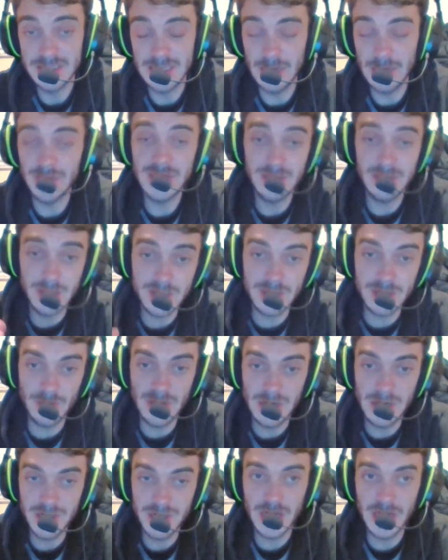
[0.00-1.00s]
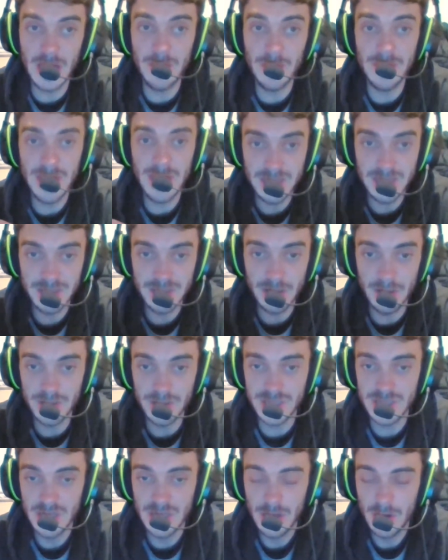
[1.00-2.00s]
Now, he does know the English game. He has
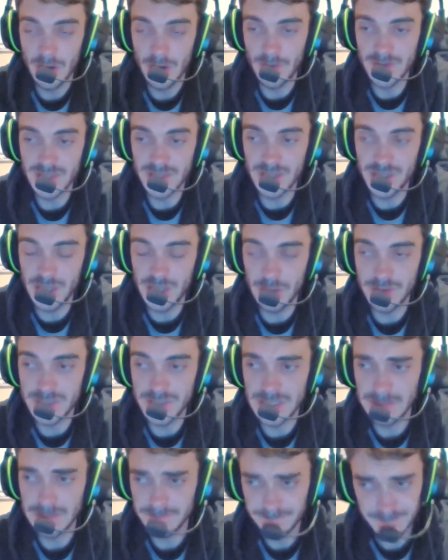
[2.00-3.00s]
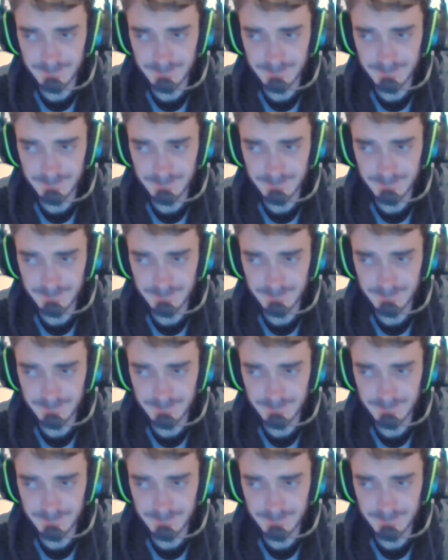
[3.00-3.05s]
coached, obviously, at Chelsea.